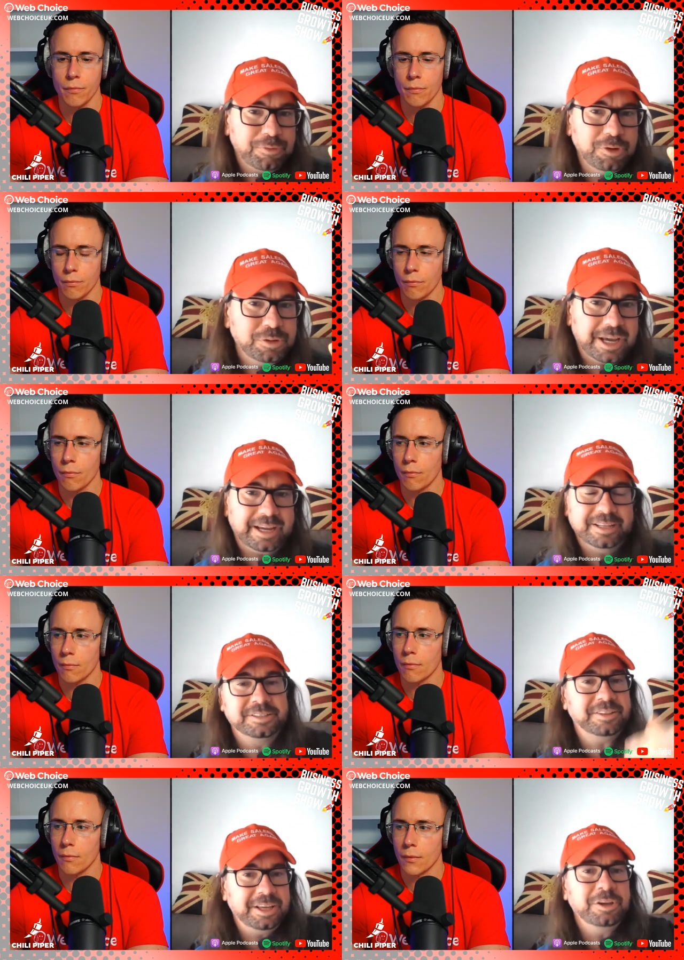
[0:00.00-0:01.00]
Speaker 1: a few
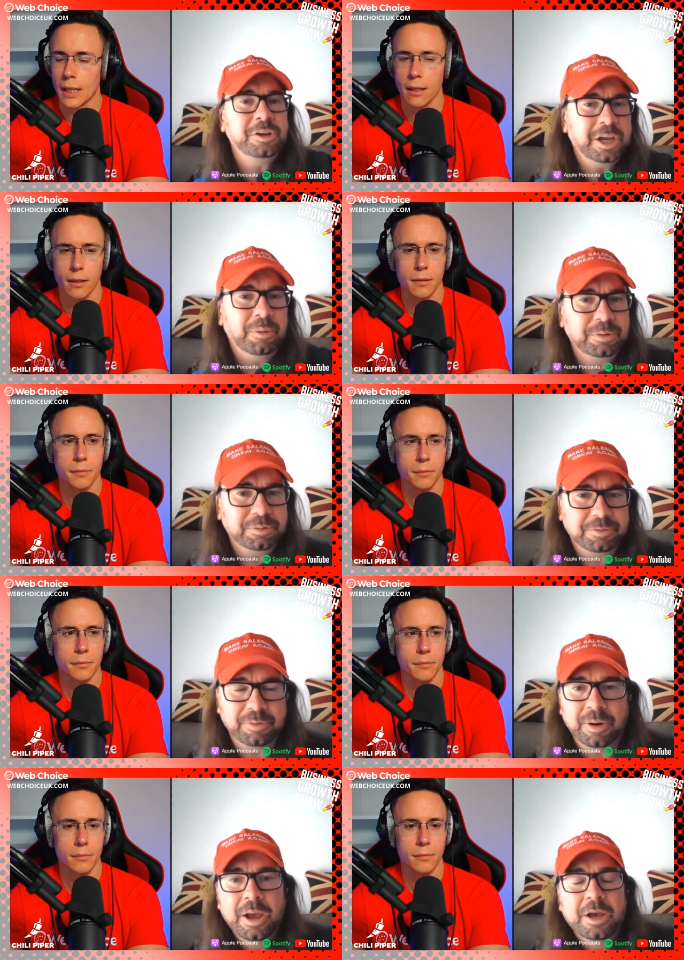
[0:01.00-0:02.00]
seconds and then you can go into a
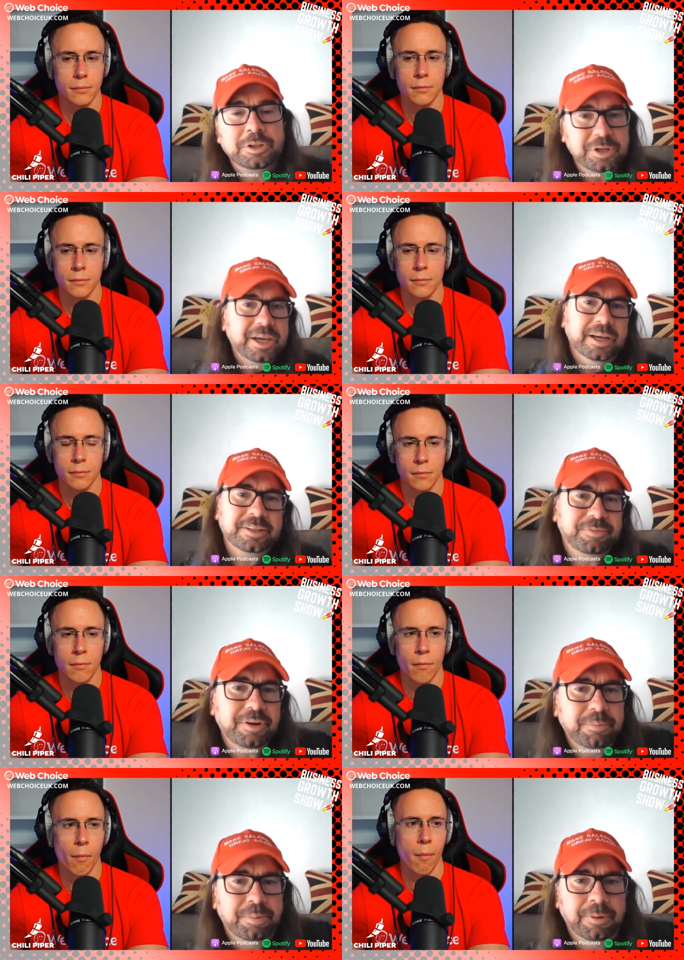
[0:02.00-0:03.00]
different role. So, yeah, it's
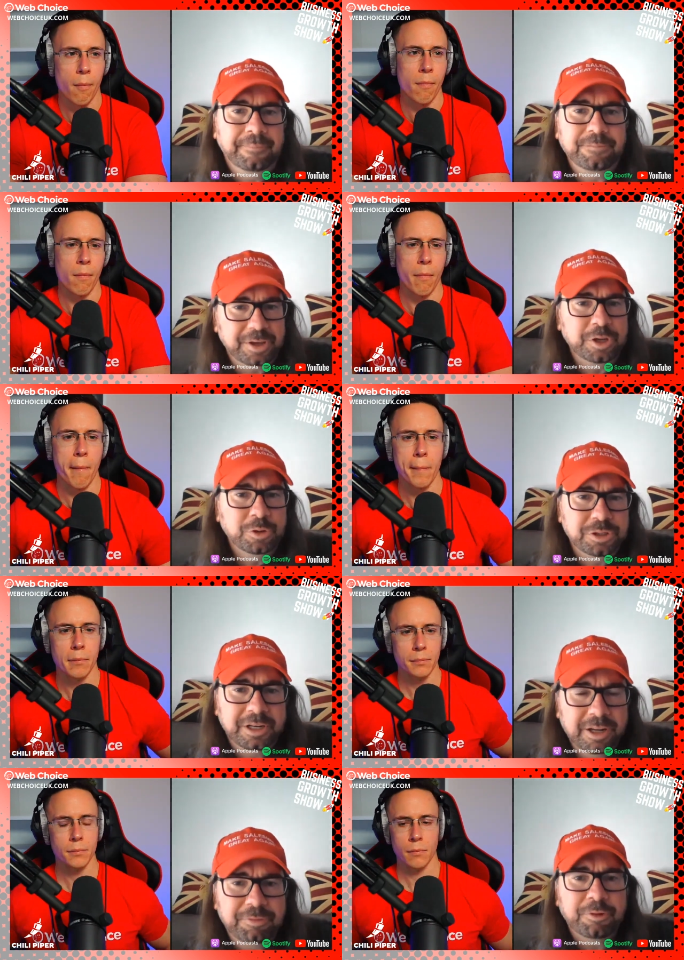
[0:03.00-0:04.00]
very important that you
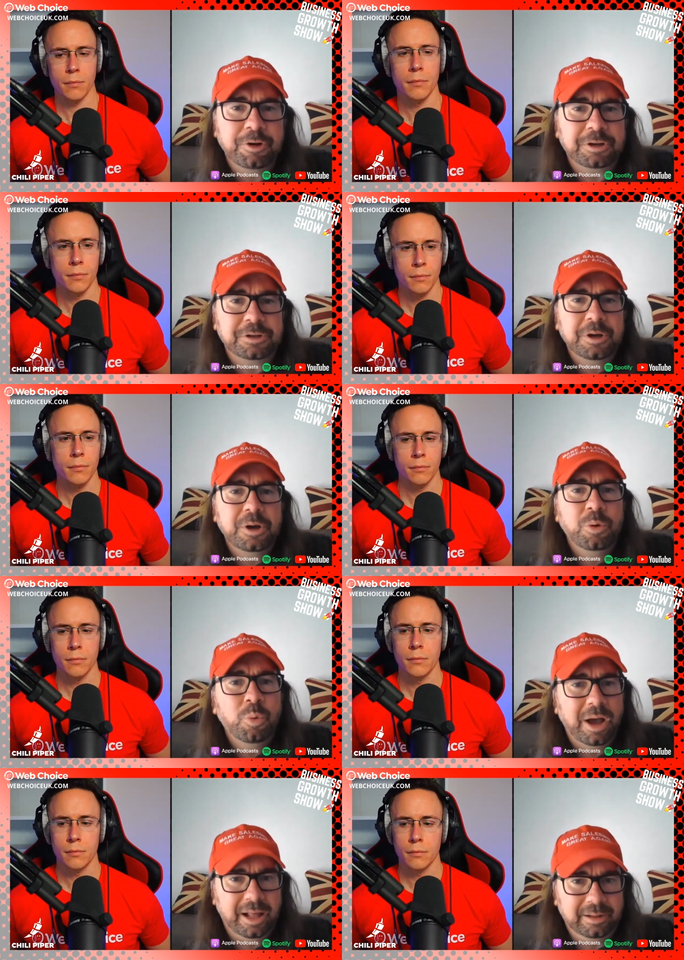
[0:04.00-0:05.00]
deliver it
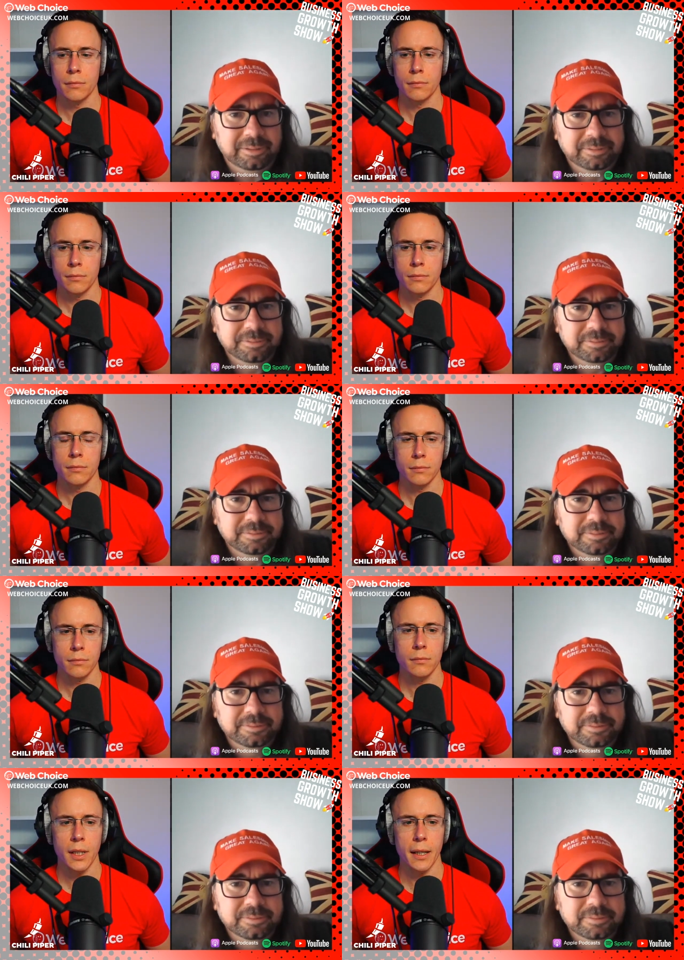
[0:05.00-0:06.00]
well.
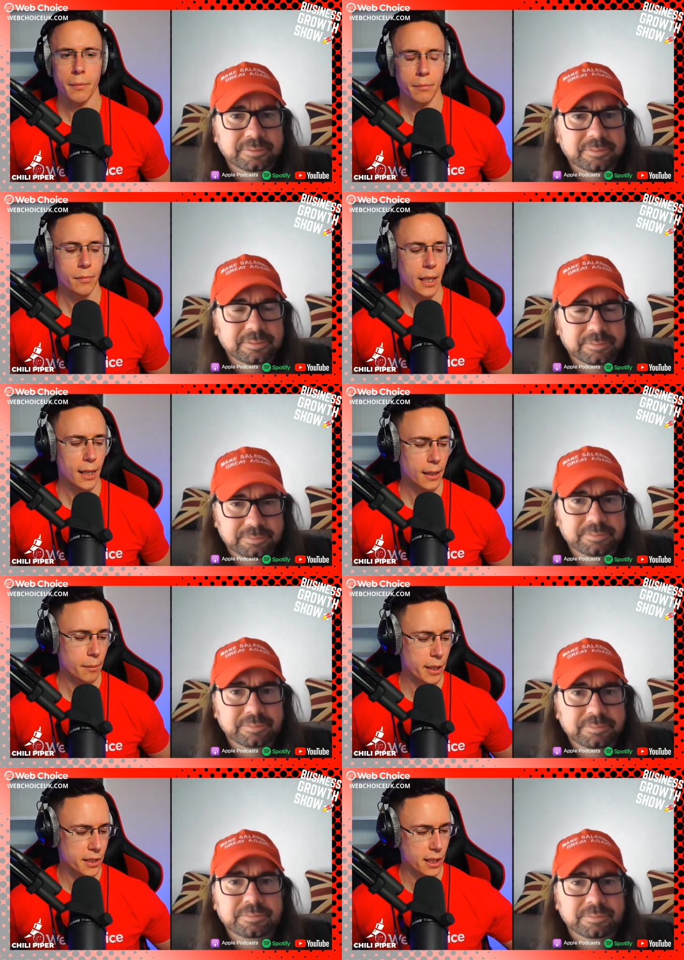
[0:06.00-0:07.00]
Speaker 2: Yeah, yeah, and
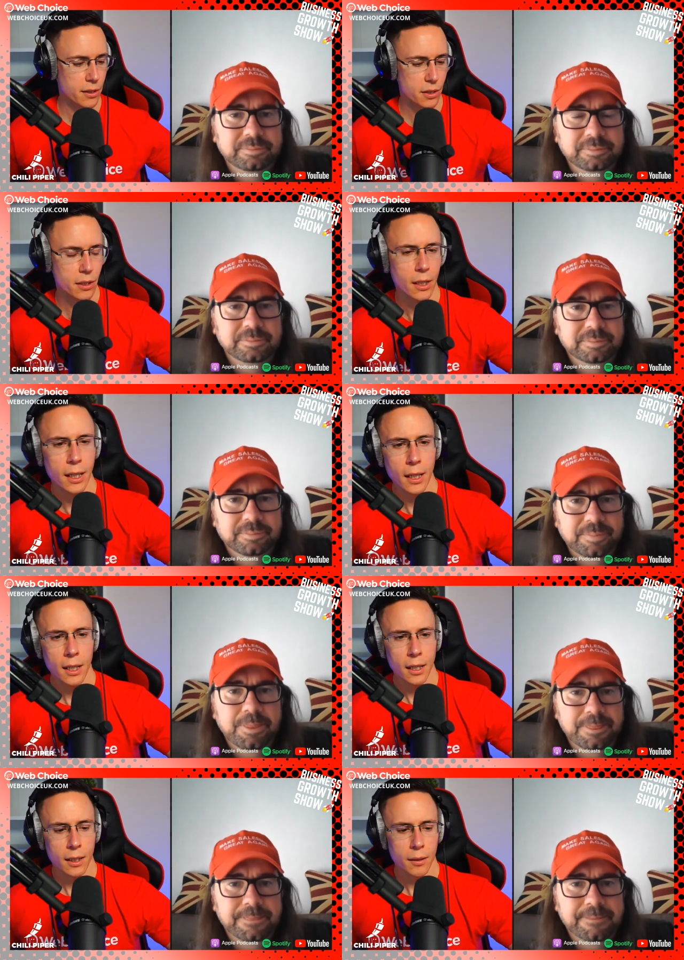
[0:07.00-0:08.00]
that makes sense. And
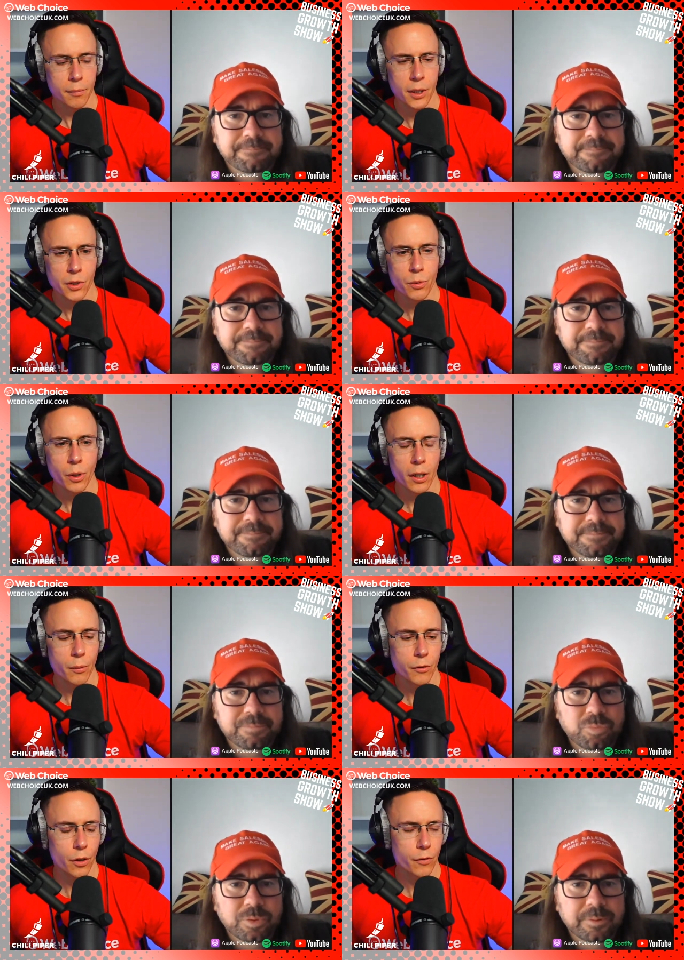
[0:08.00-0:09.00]
because we want to,
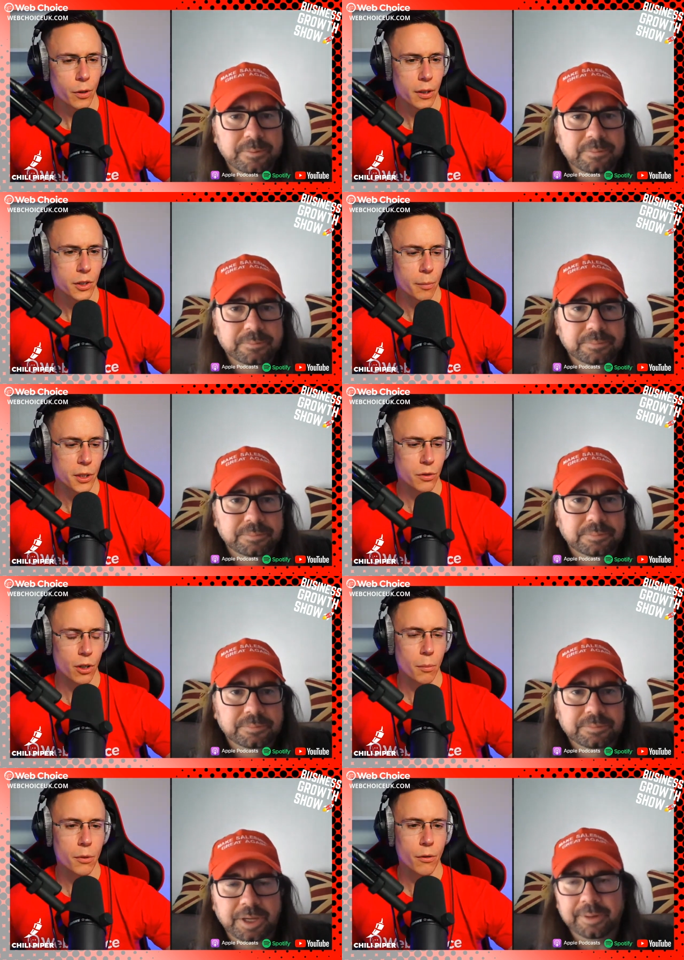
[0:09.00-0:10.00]
we've got a few other topics we've
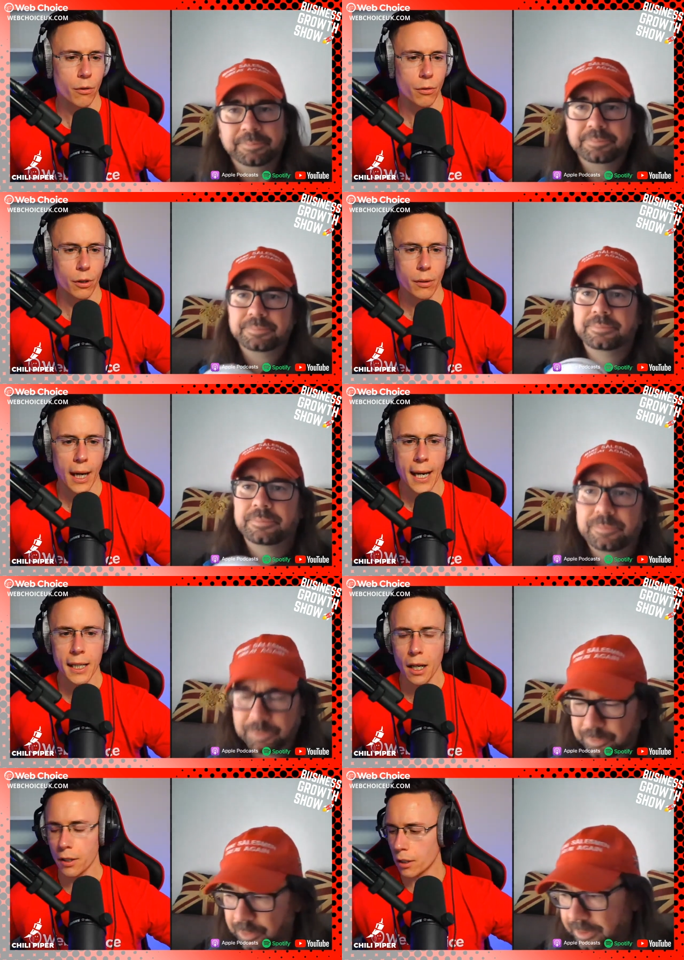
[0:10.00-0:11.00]
got to move yeah. through.
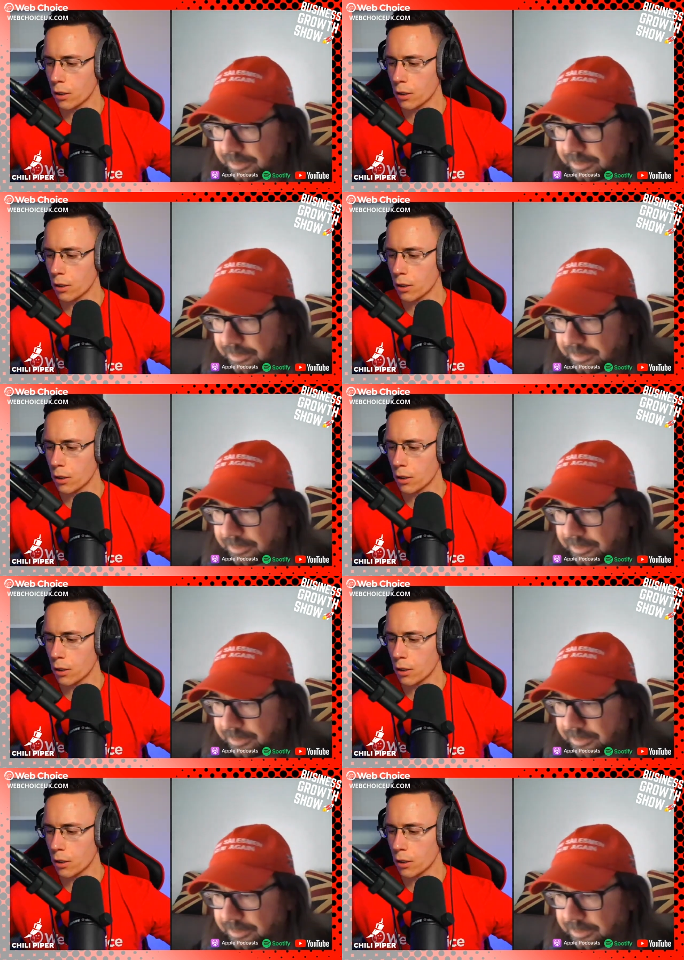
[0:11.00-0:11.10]
Any other